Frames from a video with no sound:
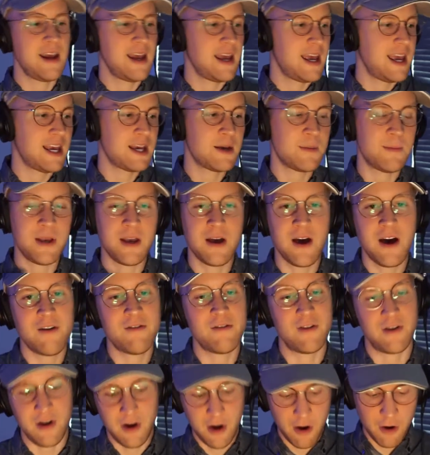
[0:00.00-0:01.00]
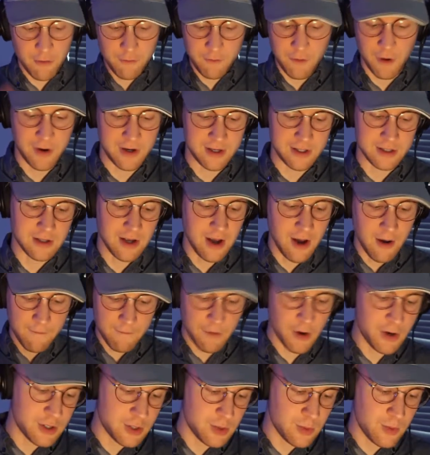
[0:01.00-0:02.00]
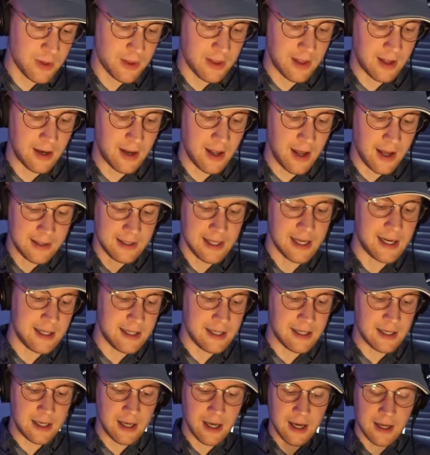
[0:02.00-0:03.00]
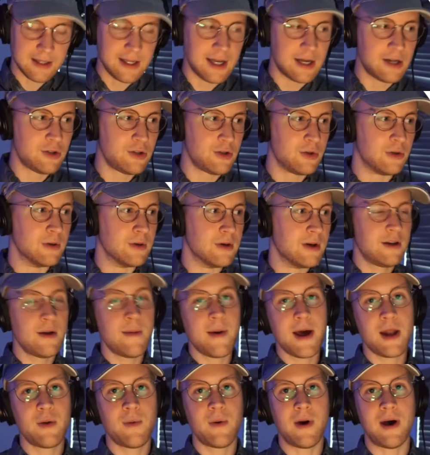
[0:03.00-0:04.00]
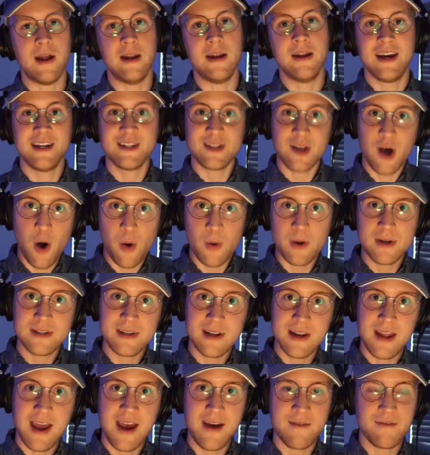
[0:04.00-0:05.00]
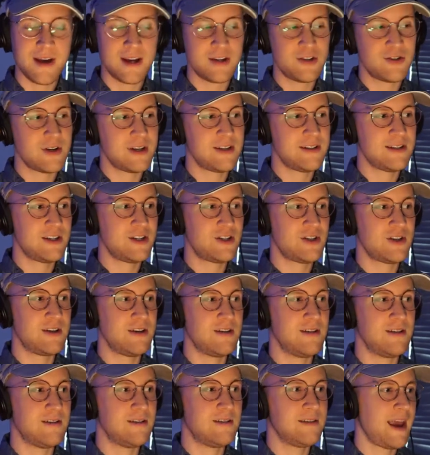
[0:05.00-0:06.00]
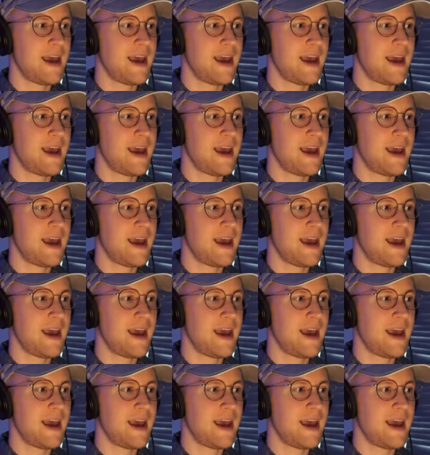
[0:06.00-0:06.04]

It could be hover, focus, focus within, da-da-dee, da-da-do, no matter what. It's always going to have that transition.